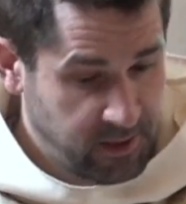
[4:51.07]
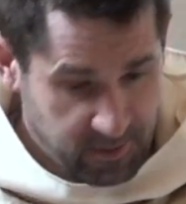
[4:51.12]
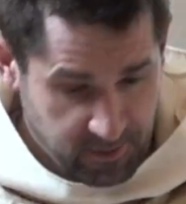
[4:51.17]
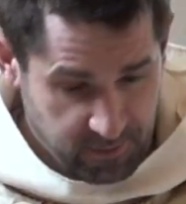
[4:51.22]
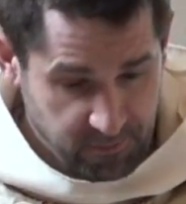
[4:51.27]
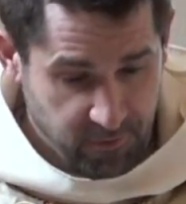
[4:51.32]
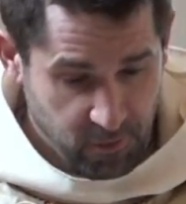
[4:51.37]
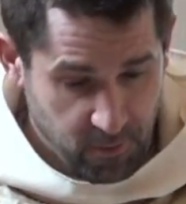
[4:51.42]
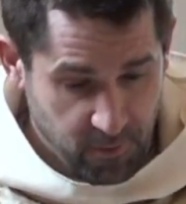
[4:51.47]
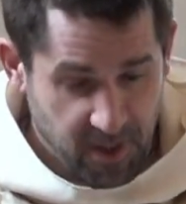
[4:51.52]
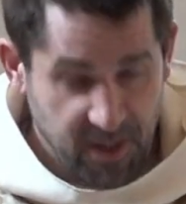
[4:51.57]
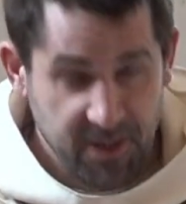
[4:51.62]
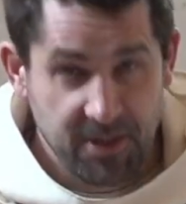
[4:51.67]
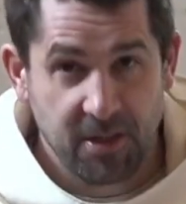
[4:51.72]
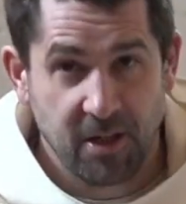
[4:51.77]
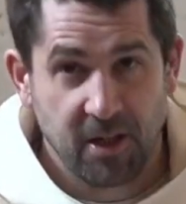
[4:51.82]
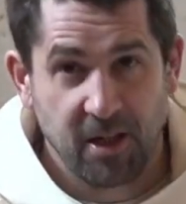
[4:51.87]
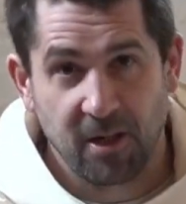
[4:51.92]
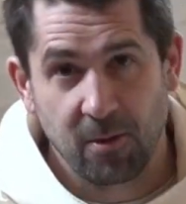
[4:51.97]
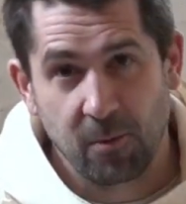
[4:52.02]
from
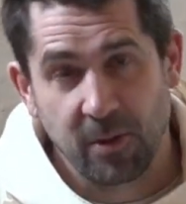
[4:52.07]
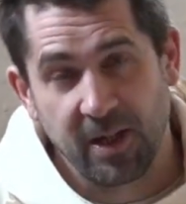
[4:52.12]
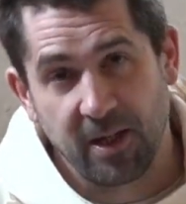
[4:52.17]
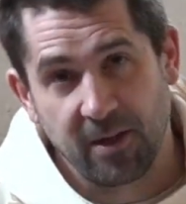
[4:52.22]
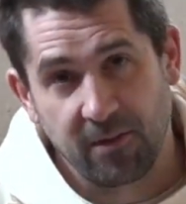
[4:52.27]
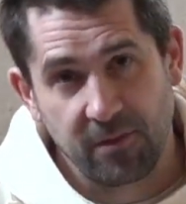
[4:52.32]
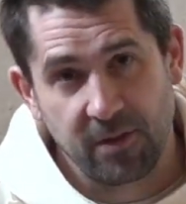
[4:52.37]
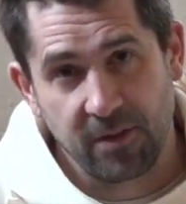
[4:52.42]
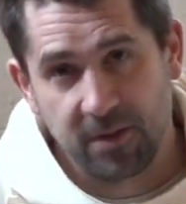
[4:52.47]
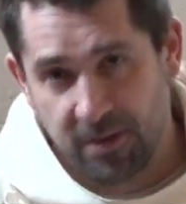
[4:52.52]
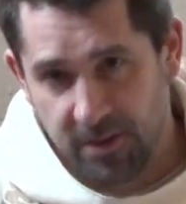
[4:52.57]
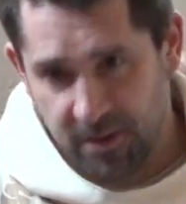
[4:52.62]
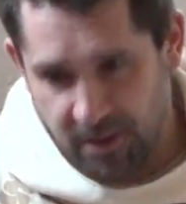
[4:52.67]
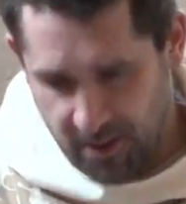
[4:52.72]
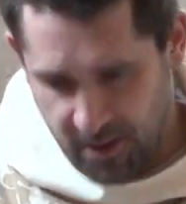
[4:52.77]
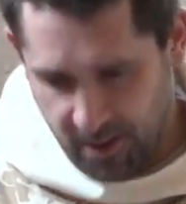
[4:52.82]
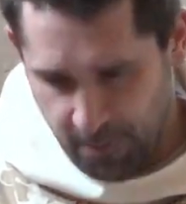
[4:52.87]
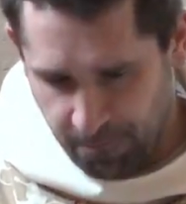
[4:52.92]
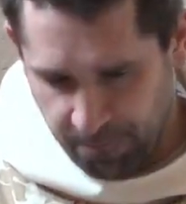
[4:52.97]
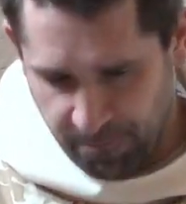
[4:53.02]
Isaiah, we have this
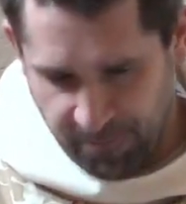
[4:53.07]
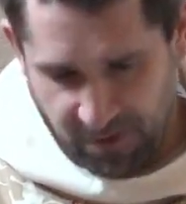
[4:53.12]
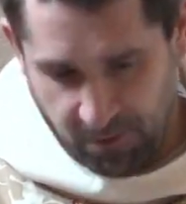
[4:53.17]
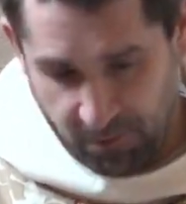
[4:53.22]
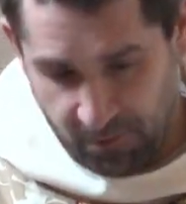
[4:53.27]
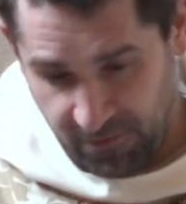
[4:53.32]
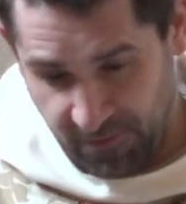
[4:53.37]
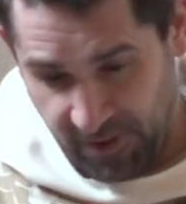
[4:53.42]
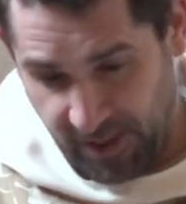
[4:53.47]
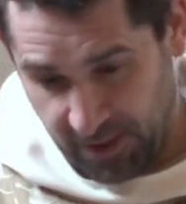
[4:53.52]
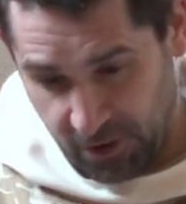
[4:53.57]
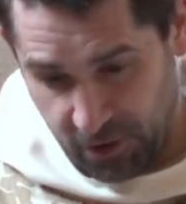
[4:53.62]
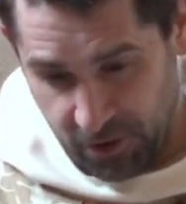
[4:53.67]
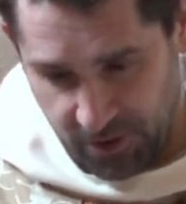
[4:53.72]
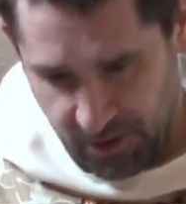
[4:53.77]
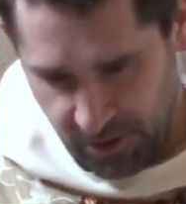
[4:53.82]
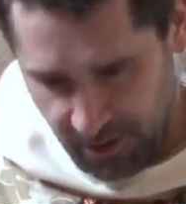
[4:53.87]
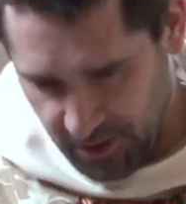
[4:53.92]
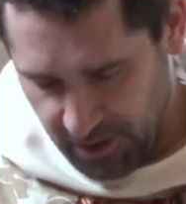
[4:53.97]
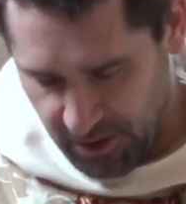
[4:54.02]

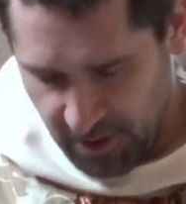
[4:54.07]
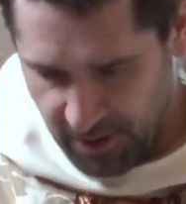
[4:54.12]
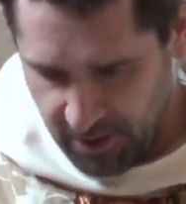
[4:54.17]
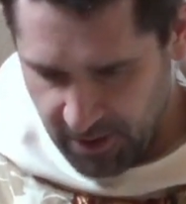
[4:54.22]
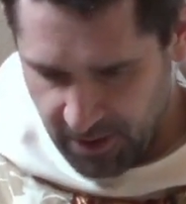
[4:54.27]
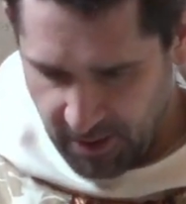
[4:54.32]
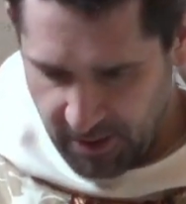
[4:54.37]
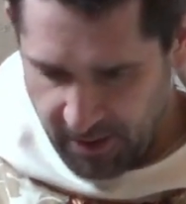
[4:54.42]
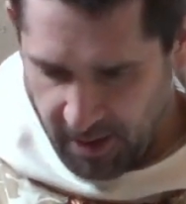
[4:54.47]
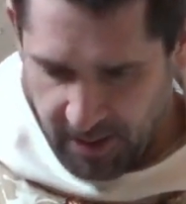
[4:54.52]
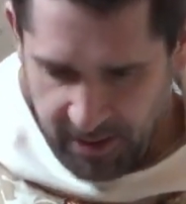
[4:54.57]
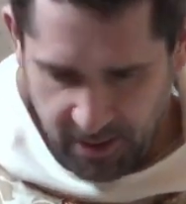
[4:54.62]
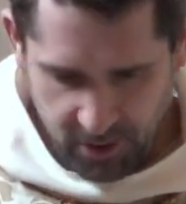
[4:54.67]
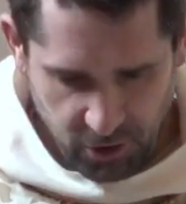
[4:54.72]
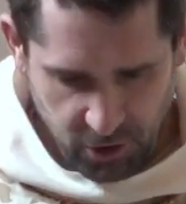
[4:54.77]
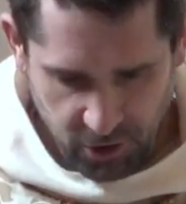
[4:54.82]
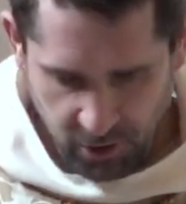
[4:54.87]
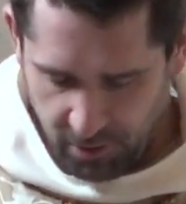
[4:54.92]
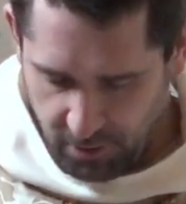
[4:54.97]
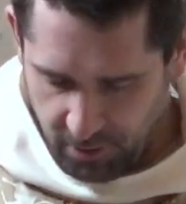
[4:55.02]
reflection, this light
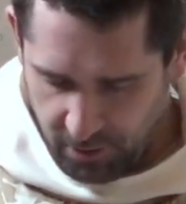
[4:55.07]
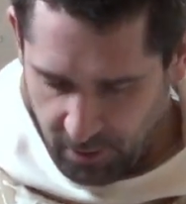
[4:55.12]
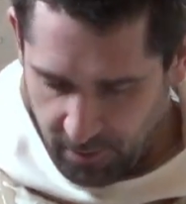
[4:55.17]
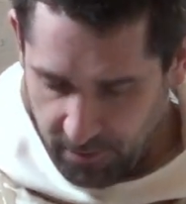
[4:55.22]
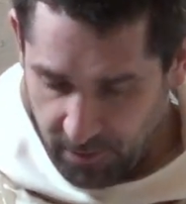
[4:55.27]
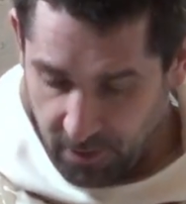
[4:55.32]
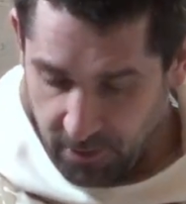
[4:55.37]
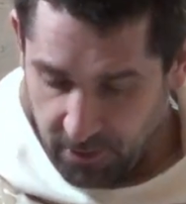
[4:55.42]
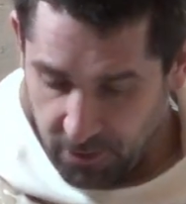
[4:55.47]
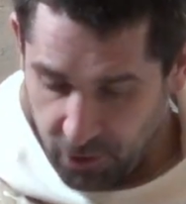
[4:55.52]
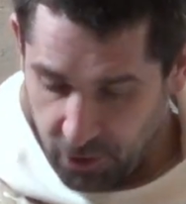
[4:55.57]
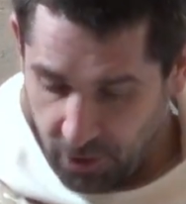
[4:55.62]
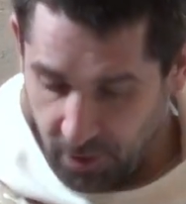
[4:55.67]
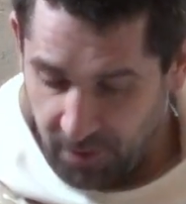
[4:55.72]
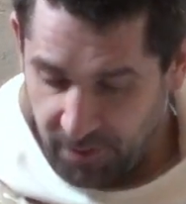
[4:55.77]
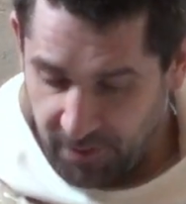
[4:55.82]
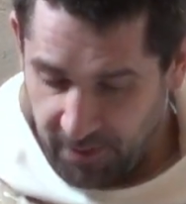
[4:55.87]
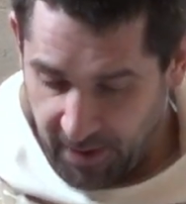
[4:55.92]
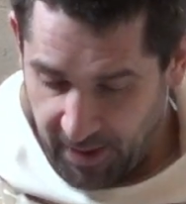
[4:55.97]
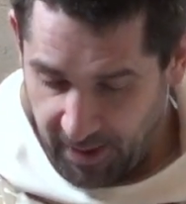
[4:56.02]
shone upon
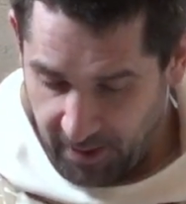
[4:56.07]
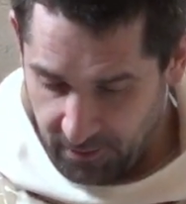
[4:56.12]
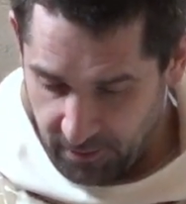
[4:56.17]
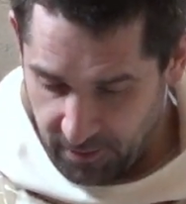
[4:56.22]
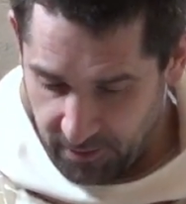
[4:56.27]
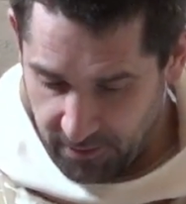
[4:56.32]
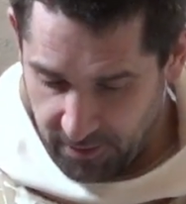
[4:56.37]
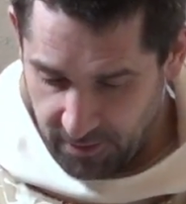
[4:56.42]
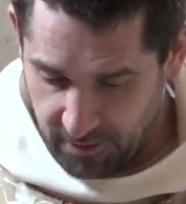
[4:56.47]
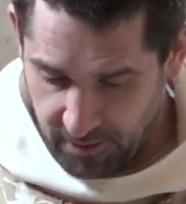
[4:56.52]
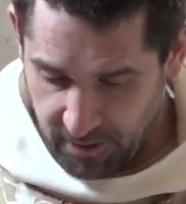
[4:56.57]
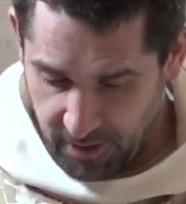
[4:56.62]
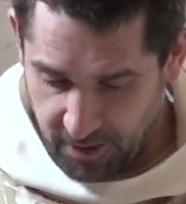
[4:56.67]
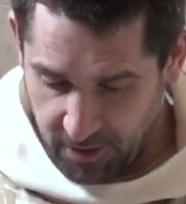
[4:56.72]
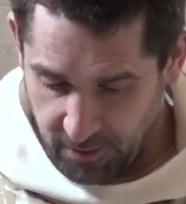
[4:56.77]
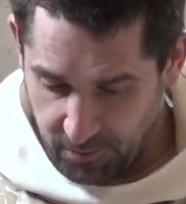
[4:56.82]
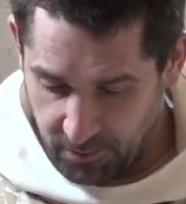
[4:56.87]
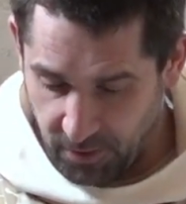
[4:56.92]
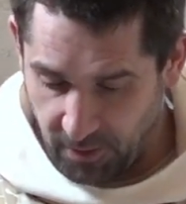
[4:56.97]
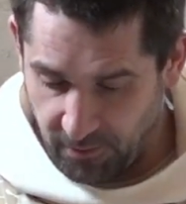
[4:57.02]
John the herald as a
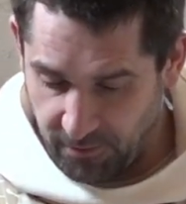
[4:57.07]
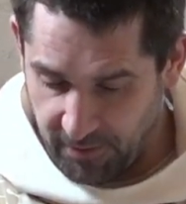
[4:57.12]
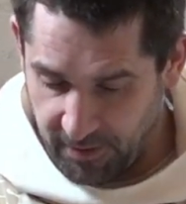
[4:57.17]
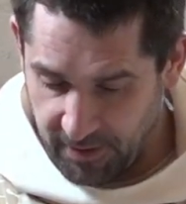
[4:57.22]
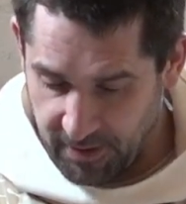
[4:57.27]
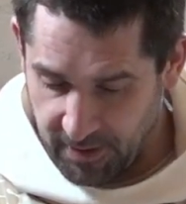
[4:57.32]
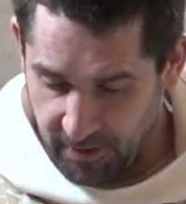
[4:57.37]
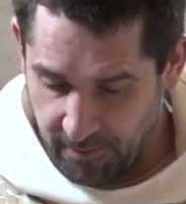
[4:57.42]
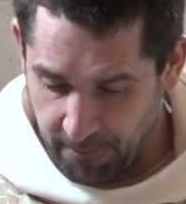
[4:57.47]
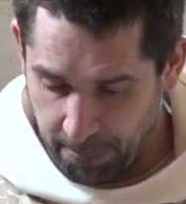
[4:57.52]
prophet.